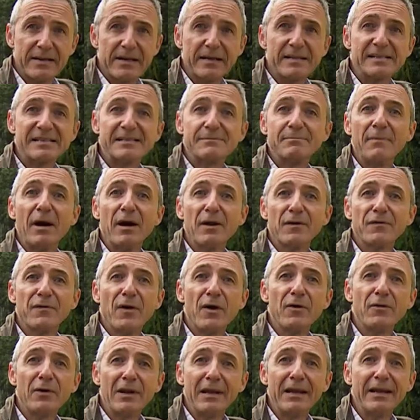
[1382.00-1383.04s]
a
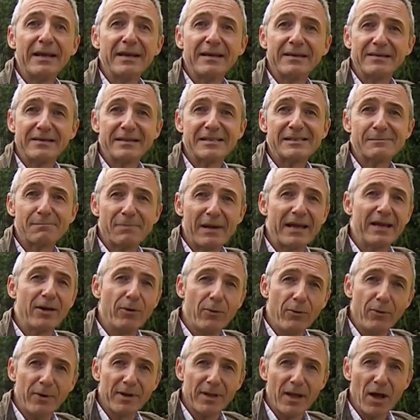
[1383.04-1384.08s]
smartphone link display
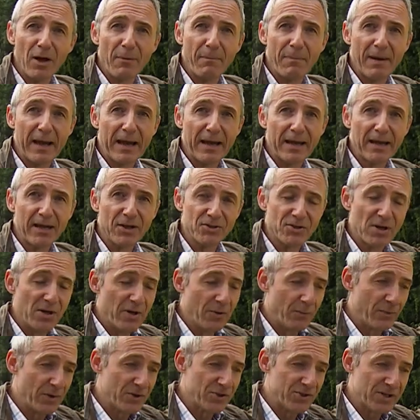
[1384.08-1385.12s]
audio package,
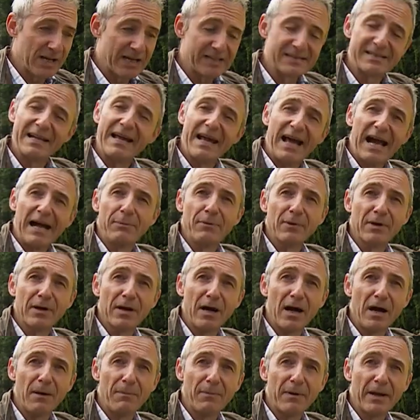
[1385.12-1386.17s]
which has Apple
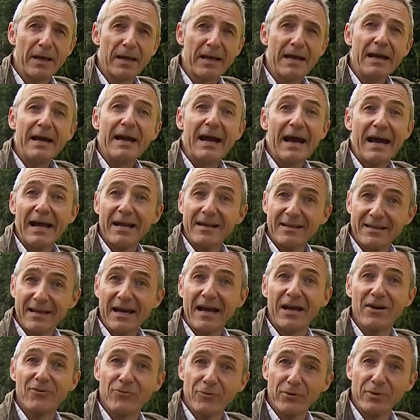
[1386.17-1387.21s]
CarPlay and
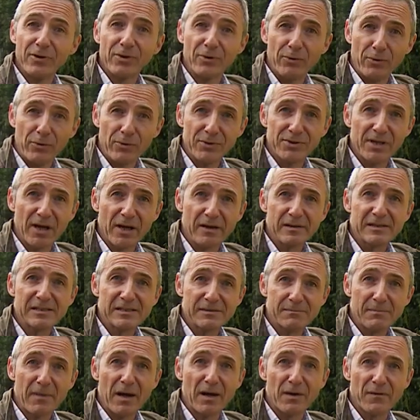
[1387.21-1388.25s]
Android Auto
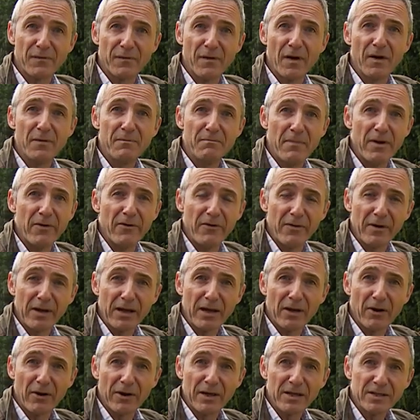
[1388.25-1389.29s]
smartphone
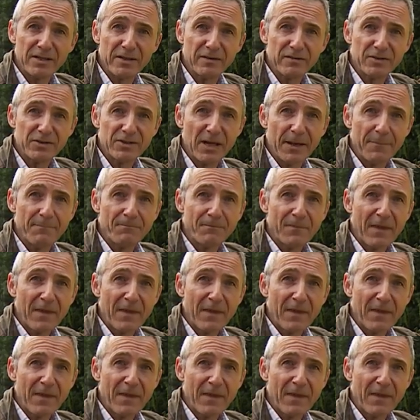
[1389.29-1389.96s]
mirroring connectivity.